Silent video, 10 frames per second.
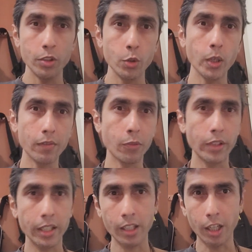you have the
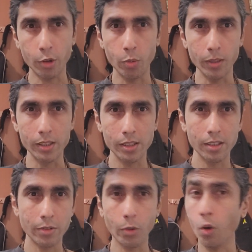winning arguments
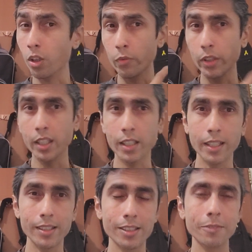or the winning
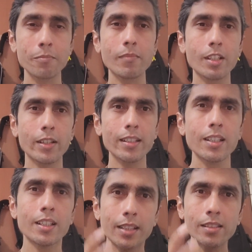case, right?
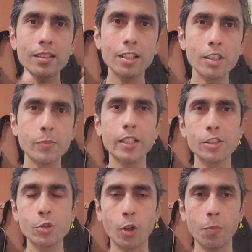That's the third
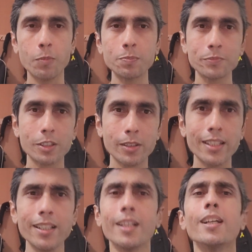speaker's job,
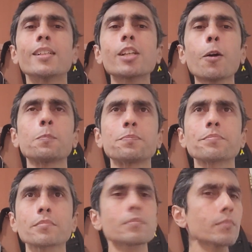right? So,
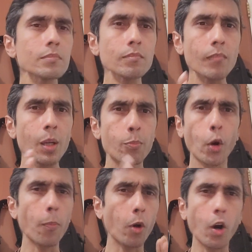
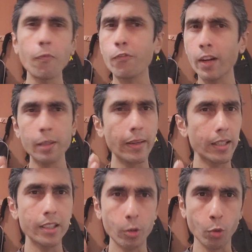proper op,
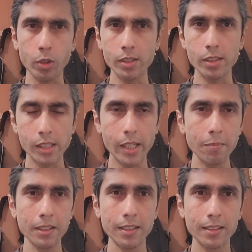fundamentally the role is the
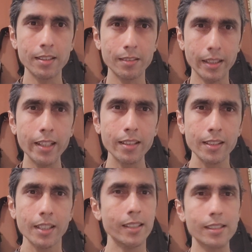same, right?
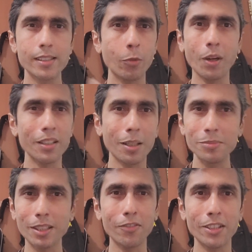It's just that one
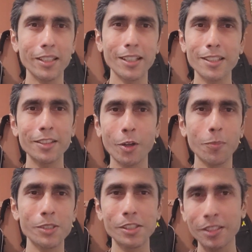comes after the other. The
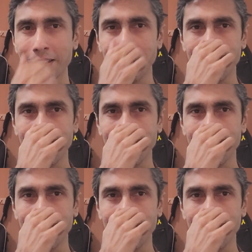opposition